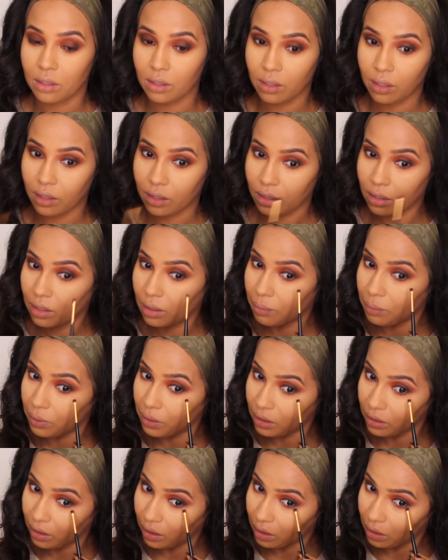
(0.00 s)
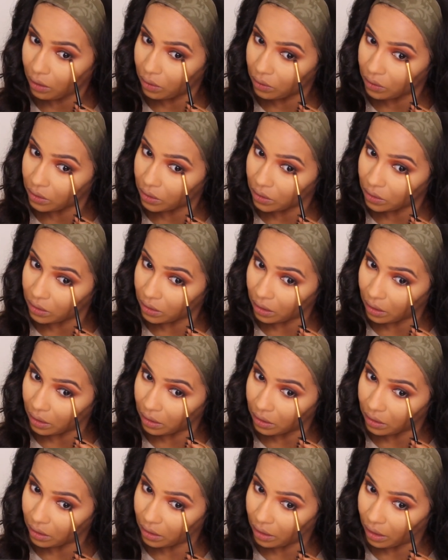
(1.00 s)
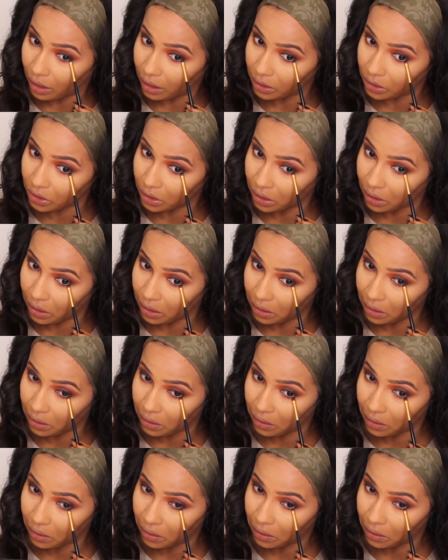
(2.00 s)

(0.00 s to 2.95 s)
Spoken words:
And I'm putting that closer to like the lash line.